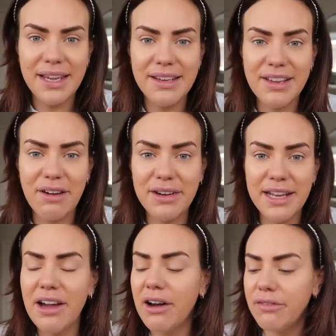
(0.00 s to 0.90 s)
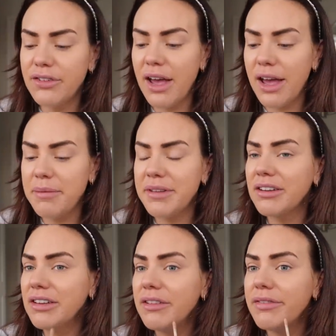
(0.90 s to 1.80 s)
It is currently half term. It's
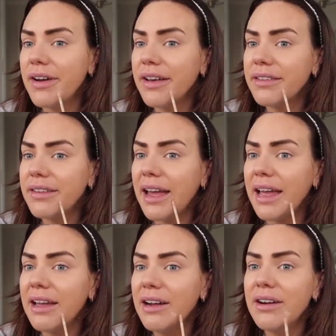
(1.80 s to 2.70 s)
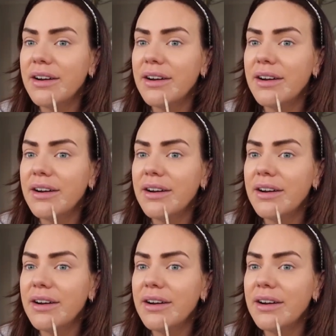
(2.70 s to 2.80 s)
actually the first day